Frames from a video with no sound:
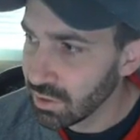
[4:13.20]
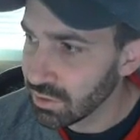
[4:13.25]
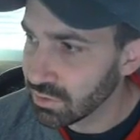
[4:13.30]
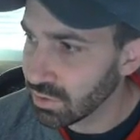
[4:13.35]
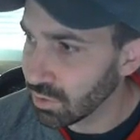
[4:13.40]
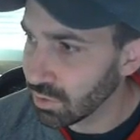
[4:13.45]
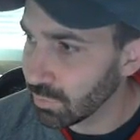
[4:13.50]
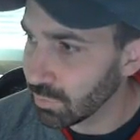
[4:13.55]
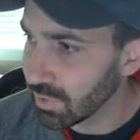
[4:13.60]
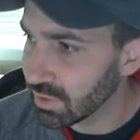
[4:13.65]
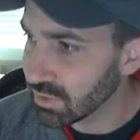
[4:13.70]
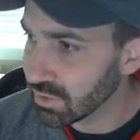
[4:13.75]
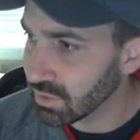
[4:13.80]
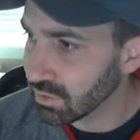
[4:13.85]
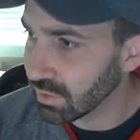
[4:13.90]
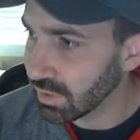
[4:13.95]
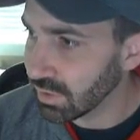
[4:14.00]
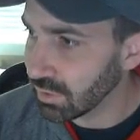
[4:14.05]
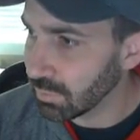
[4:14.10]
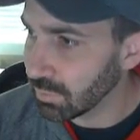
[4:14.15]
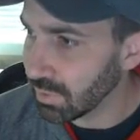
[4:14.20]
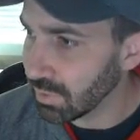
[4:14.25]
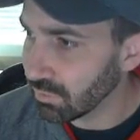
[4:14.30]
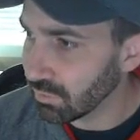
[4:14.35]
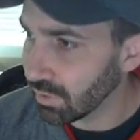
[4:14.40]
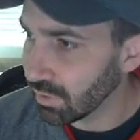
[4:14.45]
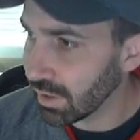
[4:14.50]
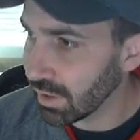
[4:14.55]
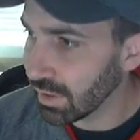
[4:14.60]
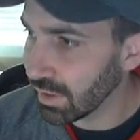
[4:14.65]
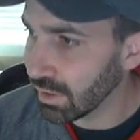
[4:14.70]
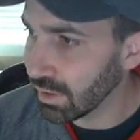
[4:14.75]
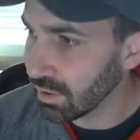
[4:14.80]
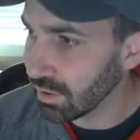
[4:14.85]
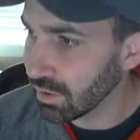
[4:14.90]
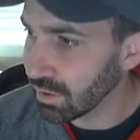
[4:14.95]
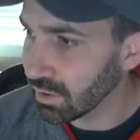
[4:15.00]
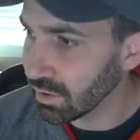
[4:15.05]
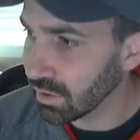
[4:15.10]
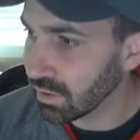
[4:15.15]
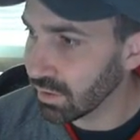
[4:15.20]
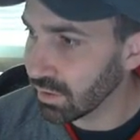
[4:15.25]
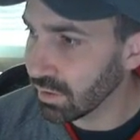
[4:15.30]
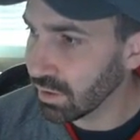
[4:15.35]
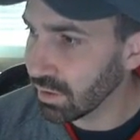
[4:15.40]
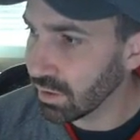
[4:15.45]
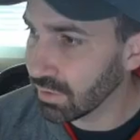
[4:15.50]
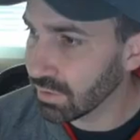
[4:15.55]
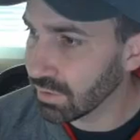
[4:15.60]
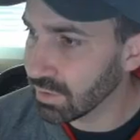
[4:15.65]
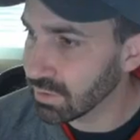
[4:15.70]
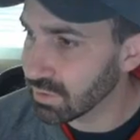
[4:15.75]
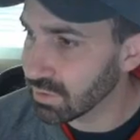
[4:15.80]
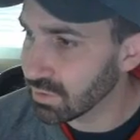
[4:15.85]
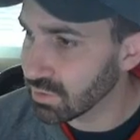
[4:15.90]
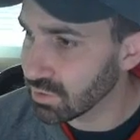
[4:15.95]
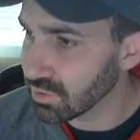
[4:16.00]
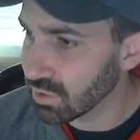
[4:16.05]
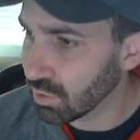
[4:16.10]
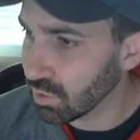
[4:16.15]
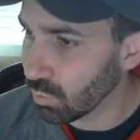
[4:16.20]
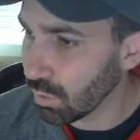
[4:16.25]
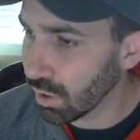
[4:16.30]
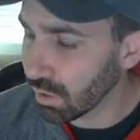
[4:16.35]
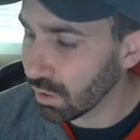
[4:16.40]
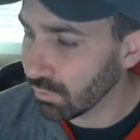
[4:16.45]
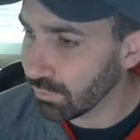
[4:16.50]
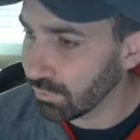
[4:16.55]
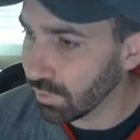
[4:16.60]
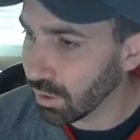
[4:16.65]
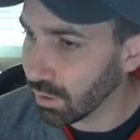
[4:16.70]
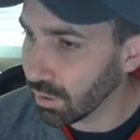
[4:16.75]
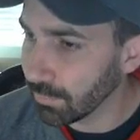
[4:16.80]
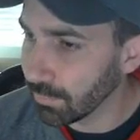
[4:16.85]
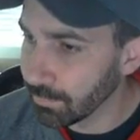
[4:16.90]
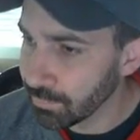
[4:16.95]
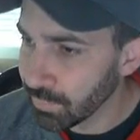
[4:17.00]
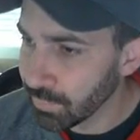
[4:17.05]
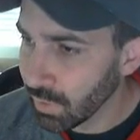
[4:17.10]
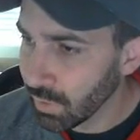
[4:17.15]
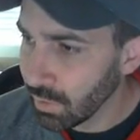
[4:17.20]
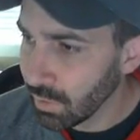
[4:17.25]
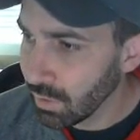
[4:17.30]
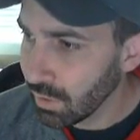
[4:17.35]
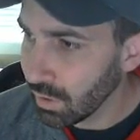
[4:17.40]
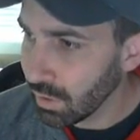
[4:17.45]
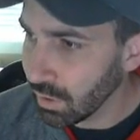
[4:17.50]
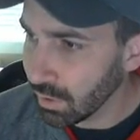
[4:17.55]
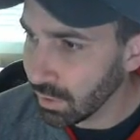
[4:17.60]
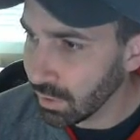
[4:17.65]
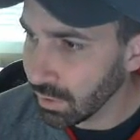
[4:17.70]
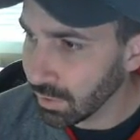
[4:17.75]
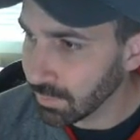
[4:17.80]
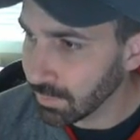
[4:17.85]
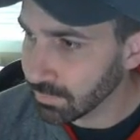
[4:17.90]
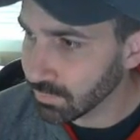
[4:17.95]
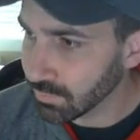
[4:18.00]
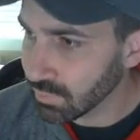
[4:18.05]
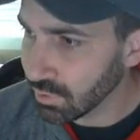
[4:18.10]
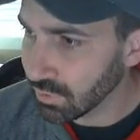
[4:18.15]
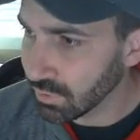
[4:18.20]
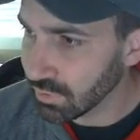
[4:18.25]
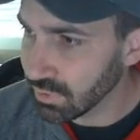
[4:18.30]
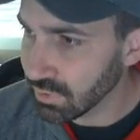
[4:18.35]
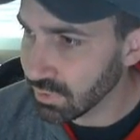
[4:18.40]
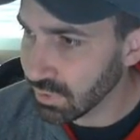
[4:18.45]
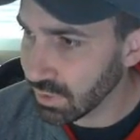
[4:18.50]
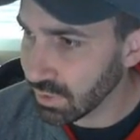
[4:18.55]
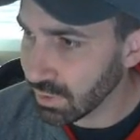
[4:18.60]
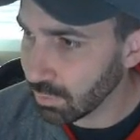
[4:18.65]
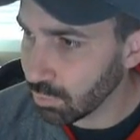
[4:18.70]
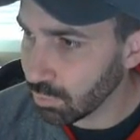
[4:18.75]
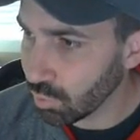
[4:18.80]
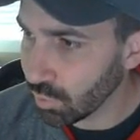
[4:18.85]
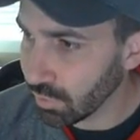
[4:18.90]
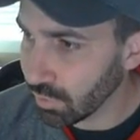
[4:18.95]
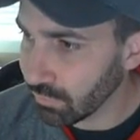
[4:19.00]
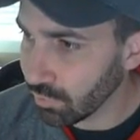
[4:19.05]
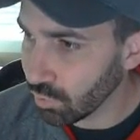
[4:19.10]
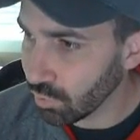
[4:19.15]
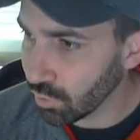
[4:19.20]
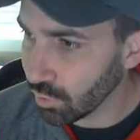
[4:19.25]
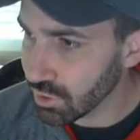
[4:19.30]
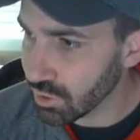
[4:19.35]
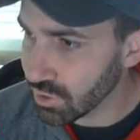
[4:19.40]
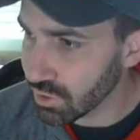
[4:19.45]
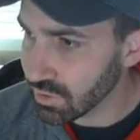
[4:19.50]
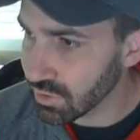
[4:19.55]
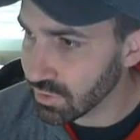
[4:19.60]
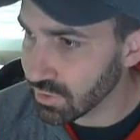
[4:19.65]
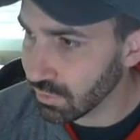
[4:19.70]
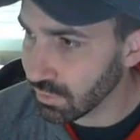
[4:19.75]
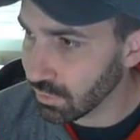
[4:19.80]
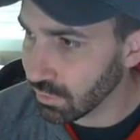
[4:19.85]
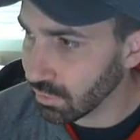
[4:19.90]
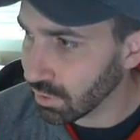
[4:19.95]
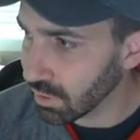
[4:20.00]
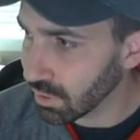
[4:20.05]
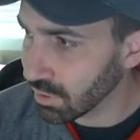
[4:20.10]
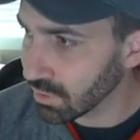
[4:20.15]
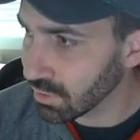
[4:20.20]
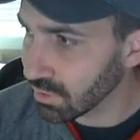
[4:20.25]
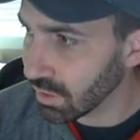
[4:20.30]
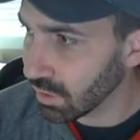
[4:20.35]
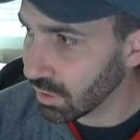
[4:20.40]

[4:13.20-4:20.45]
So basically, it'd be right here on this. This is your waterfall. So this is kind of your point of origin at 0 hertz